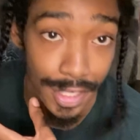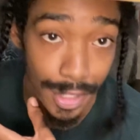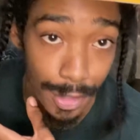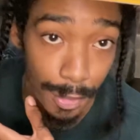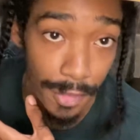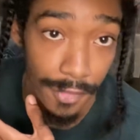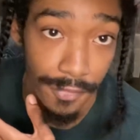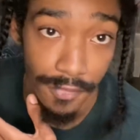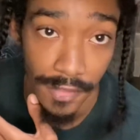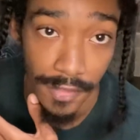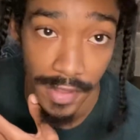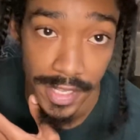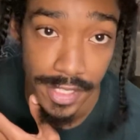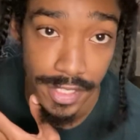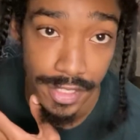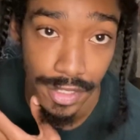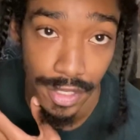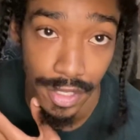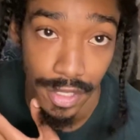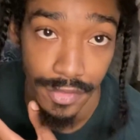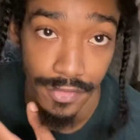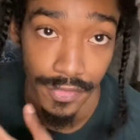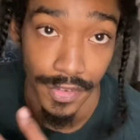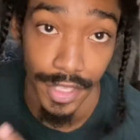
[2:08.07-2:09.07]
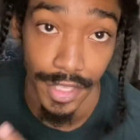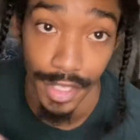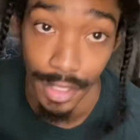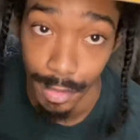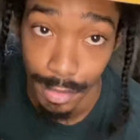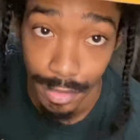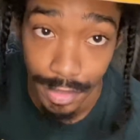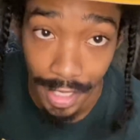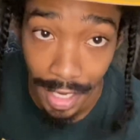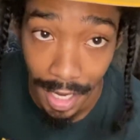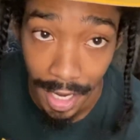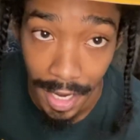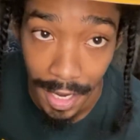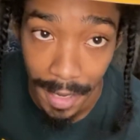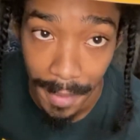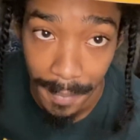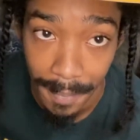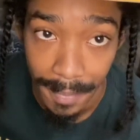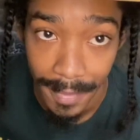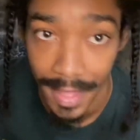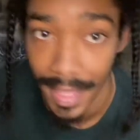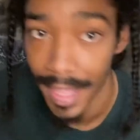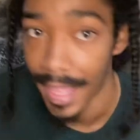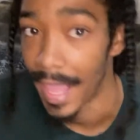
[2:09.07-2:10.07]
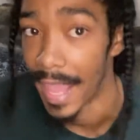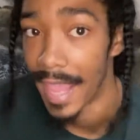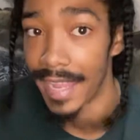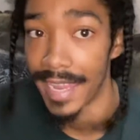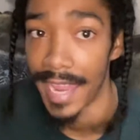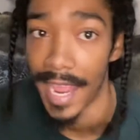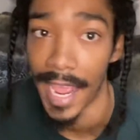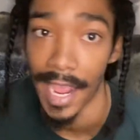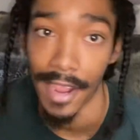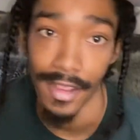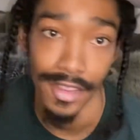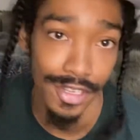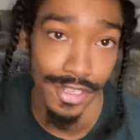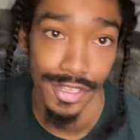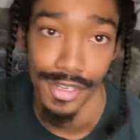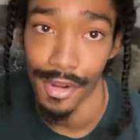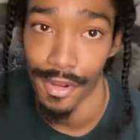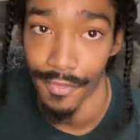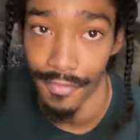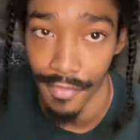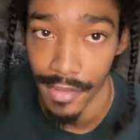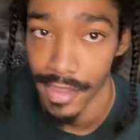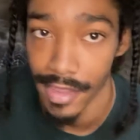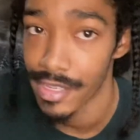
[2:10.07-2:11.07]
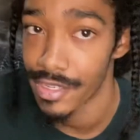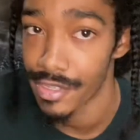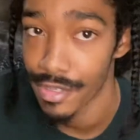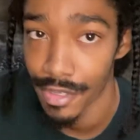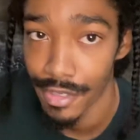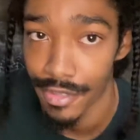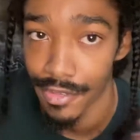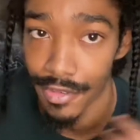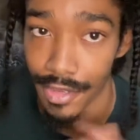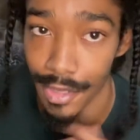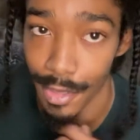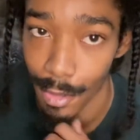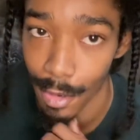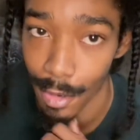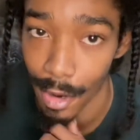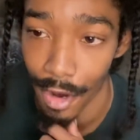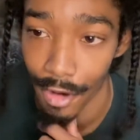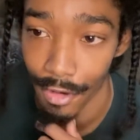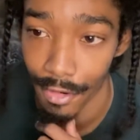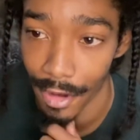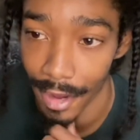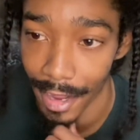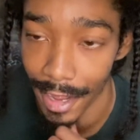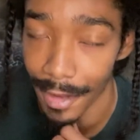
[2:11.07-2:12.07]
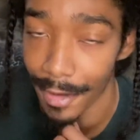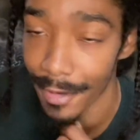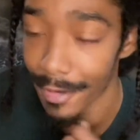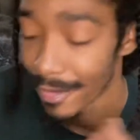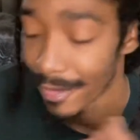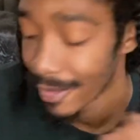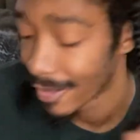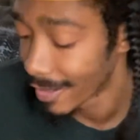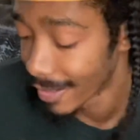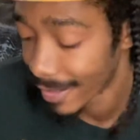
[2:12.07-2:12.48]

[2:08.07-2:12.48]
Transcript: doing face-offs for UW, and now he's doing face-offs for URL.